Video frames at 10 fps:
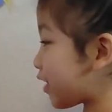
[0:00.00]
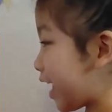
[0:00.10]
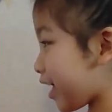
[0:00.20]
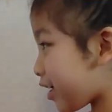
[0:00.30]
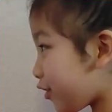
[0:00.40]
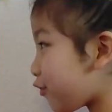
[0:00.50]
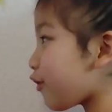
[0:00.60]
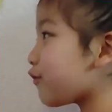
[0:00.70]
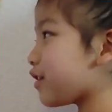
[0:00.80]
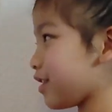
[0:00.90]
thank you
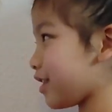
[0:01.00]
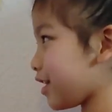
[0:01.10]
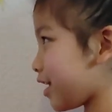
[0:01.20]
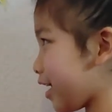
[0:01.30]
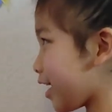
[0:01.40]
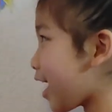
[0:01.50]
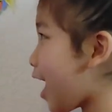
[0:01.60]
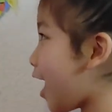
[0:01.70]
for visiting.